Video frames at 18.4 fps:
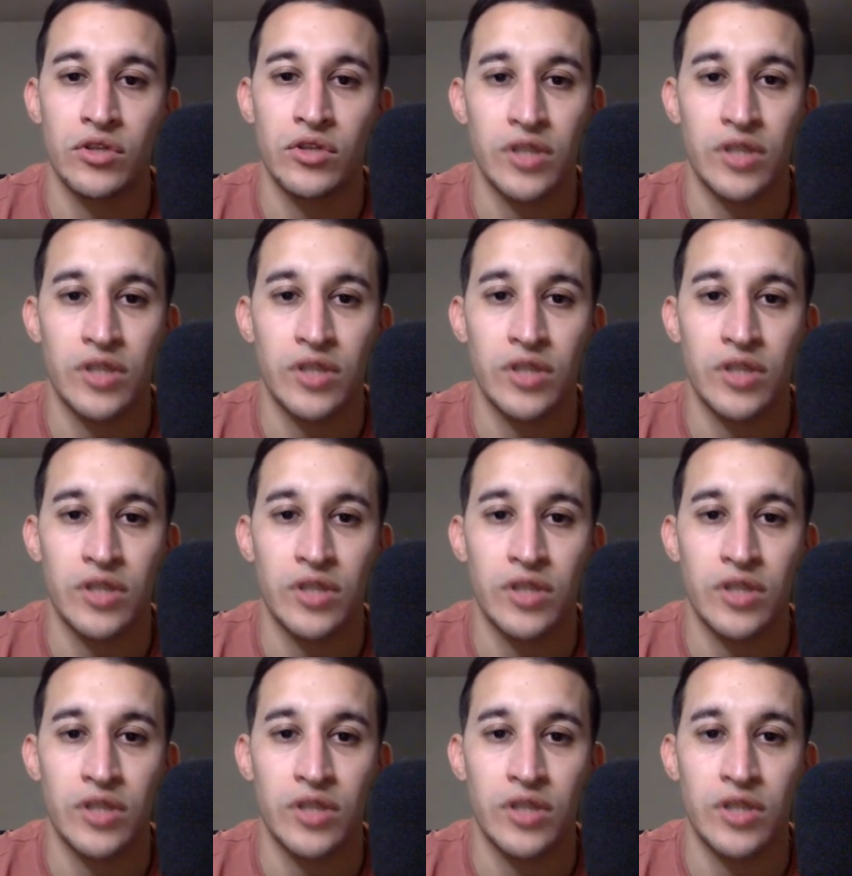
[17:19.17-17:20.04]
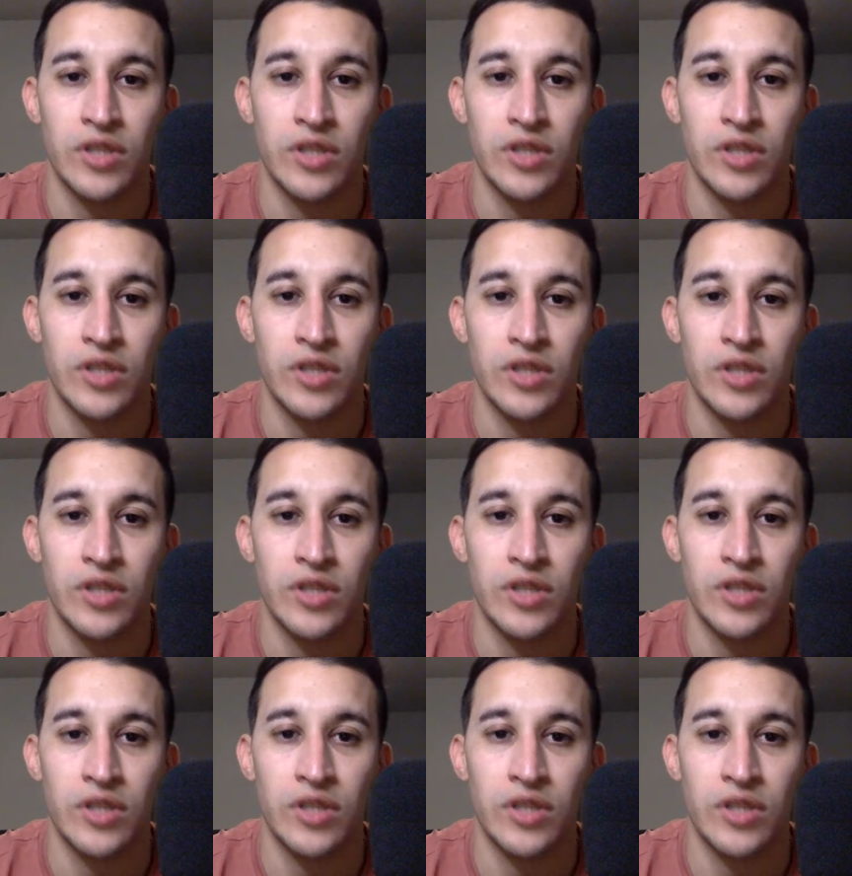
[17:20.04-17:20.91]
temperature wise.
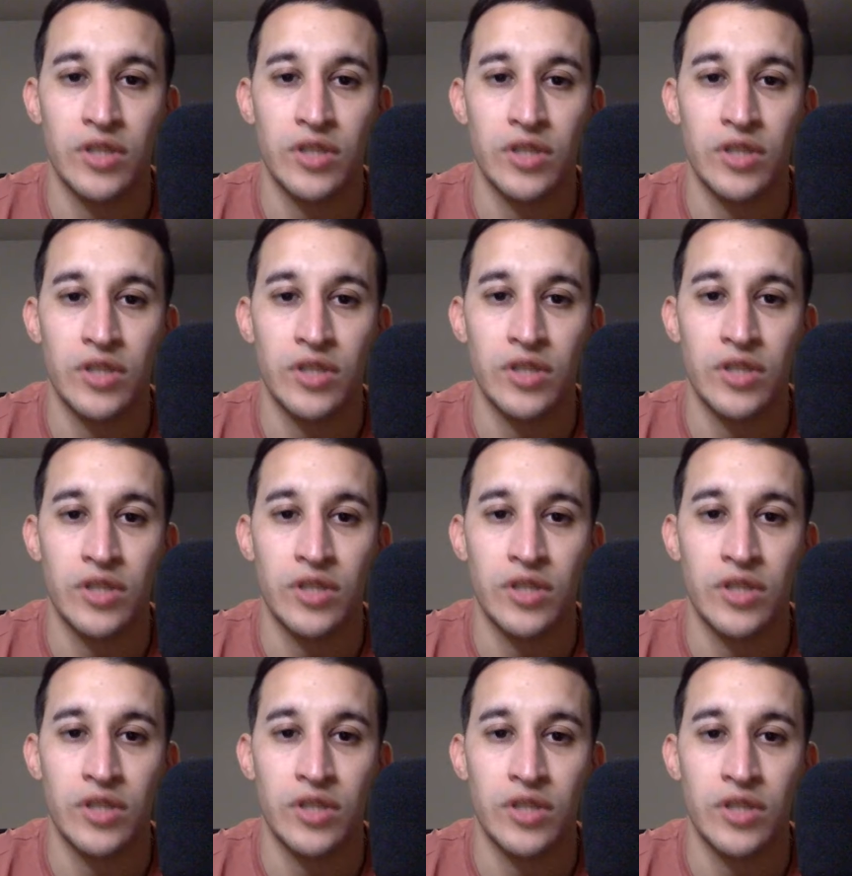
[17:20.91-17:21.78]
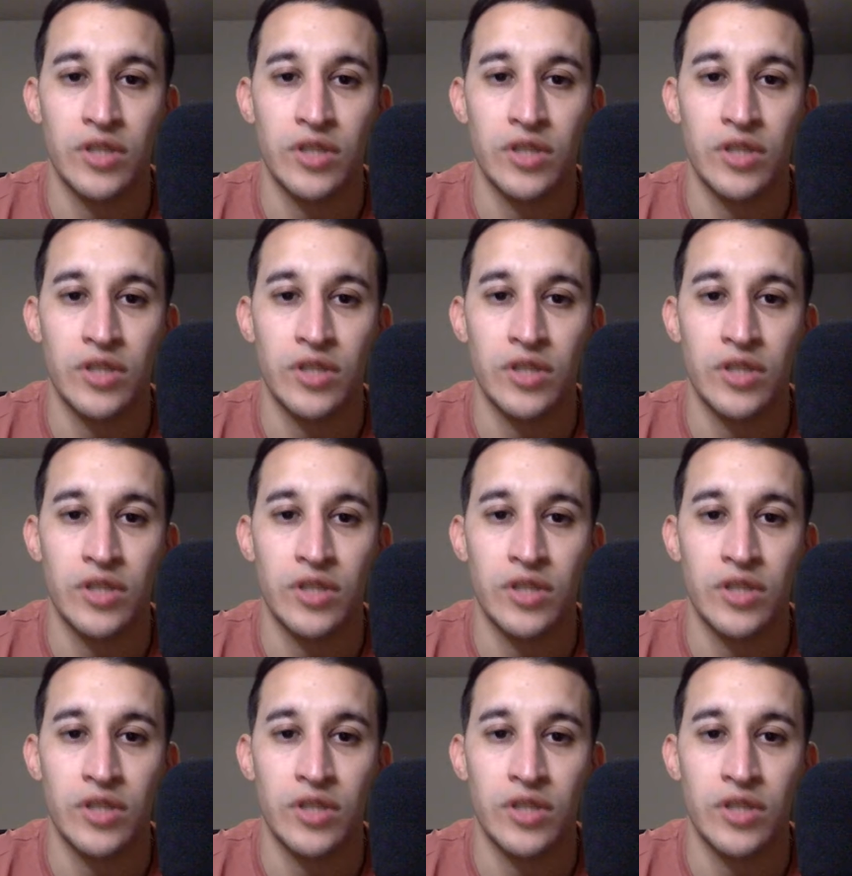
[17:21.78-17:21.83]
Um,